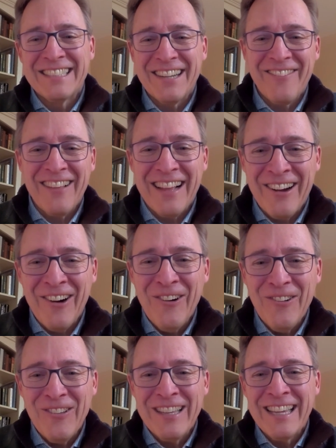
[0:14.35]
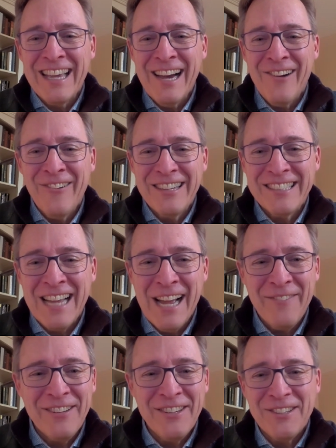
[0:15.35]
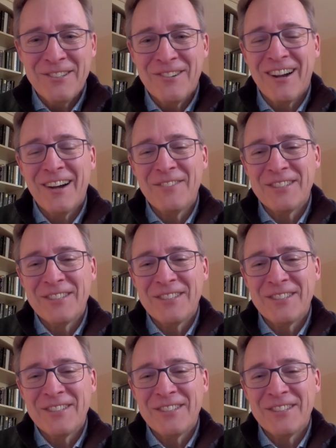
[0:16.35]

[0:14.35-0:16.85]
So I'm like, holy cow, what has happened to you, Rob?